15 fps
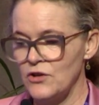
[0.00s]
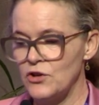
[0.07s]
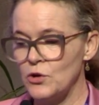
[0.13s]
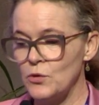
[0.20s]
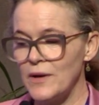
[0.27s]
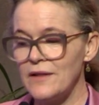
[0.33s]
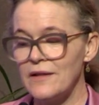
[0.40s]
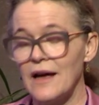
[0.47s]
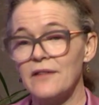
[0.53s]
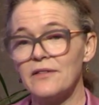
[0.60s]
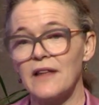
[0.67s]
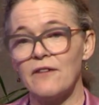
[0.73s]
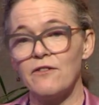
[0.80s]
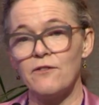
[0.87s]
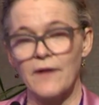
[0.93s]
Doing that,
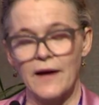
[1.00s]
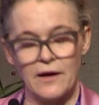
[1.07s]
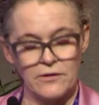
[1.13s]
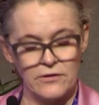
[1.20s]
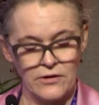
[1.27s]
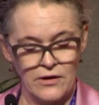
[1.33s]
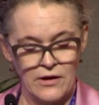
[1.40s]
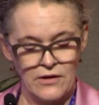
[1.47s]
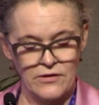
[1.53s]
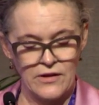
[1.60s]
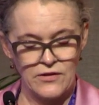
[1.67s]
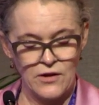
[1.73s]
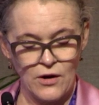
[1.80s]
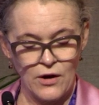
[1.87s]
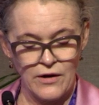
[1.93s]
they found
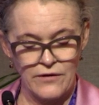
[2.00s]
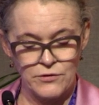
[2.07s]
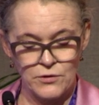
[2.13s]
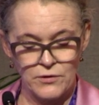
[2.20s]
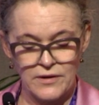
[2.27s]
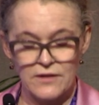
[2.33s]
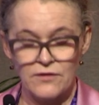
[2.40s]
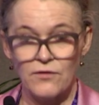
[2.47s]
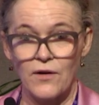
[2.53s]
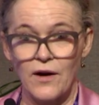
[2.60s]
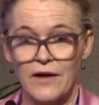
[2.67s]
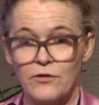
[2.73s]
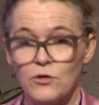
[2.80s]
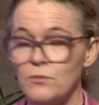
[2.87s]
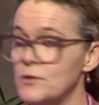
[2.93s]
that overall
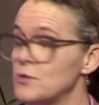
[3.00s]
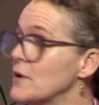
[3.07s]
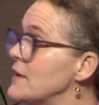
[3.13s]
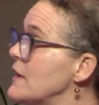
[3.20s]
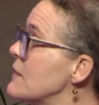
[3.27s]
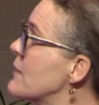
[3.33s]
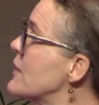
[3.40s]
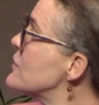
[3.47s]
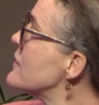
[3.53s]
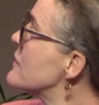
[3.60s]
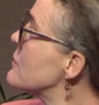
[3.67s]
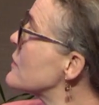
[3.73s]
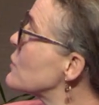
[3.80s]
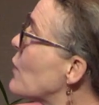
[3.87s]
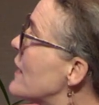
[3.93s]
survival between these patients
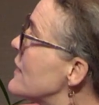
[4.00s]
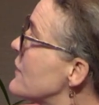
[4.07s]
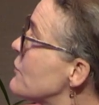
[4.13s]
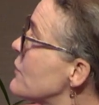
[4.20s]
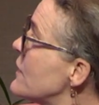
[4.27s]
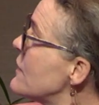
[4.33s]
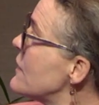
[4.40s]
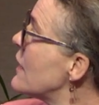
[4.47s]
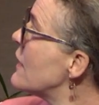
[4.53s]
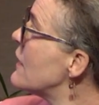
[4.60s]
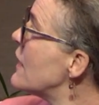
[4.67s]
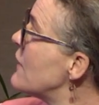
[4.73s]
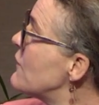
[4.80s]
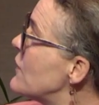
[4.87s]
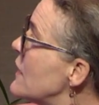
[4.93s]
was quite different.
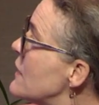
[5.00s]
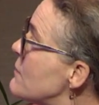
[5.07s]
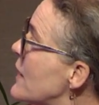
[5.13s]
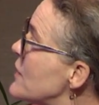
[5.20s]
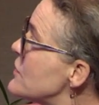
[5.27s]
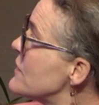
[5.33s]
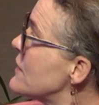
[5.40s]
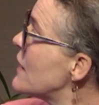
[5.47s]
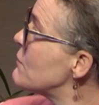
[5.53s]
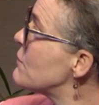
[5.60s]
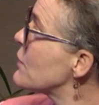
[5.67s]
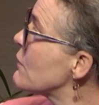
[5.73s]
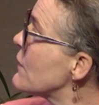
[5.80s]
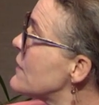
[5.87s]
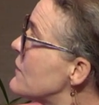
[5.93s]
If these patients had
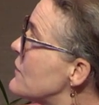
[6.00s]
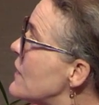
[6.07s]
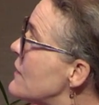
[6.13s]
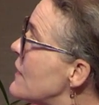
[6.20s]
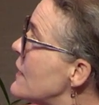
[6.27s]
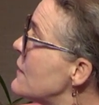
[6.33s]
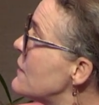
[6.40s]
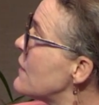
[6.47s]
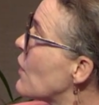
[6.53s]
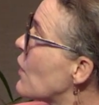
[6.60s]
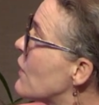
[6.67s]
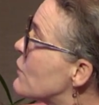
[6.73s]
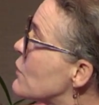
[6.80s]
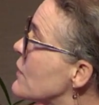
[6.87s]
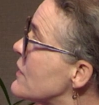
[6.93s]
progressive disease, their
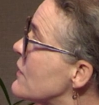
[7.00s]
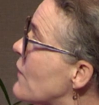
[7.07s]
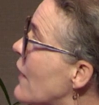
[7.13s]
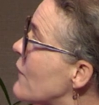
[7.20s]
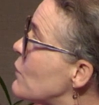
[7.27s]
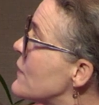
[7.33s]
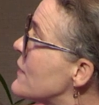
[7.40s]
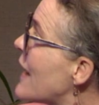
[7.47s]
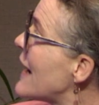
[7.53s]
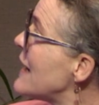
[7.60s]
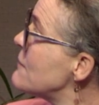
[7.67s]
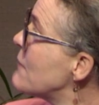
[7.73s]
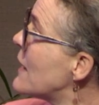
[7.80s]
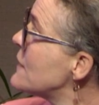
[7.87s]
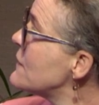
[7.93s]
overall survival was
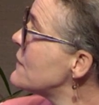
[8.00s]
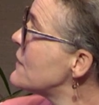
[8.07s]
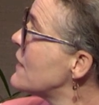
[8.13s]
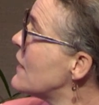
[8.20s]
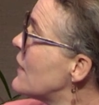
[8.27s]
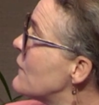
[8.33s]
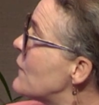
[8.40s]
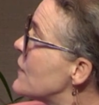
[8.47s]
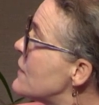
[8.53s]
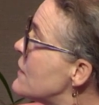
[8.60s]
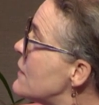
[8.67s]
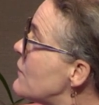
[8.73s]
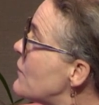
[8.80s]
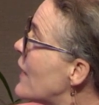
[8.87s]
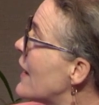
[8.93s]
eight months,
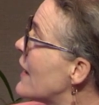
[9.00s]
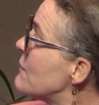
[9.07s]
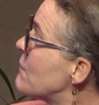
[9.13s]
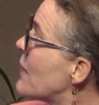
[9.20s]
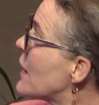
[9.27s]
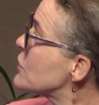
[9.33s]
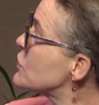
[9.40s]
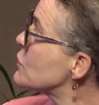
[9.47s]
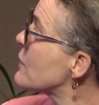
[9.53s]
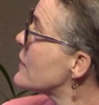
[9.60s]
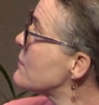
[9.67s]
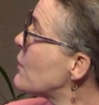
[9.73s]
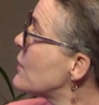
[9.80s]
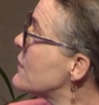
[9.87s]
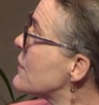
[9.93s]
versus if they had partial
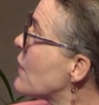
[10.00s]
response,